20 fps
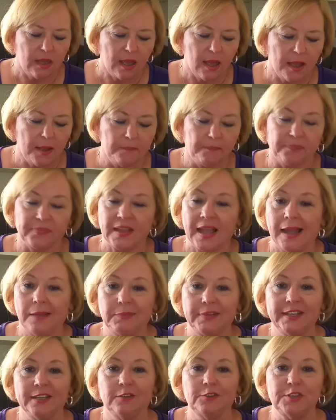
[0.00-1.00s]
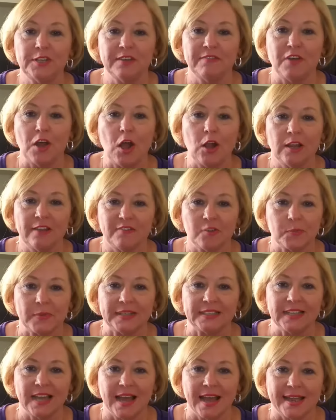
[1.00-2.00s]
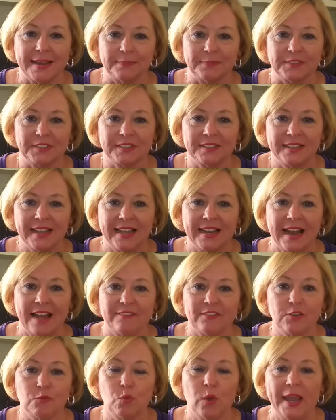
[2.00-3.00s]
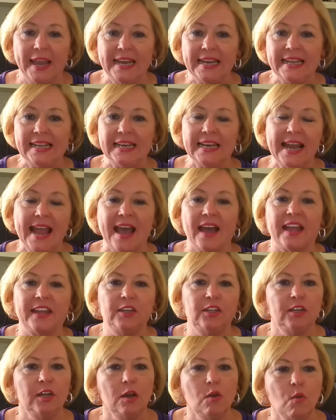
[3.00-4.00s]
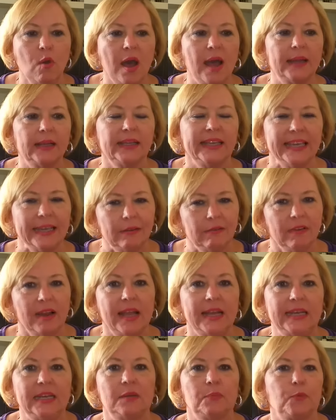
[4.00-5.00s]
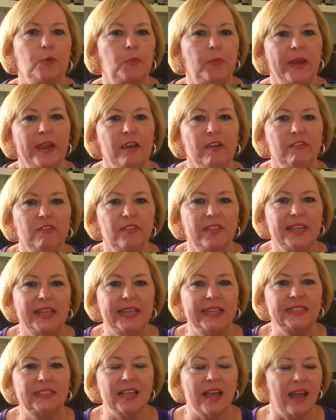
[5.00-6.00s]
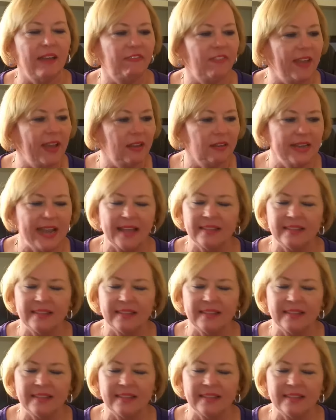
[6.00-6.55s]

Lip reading: I'm guilty of all of them at times, and I've weighed in and out. And you know what? Getting ready to prepare for these, I found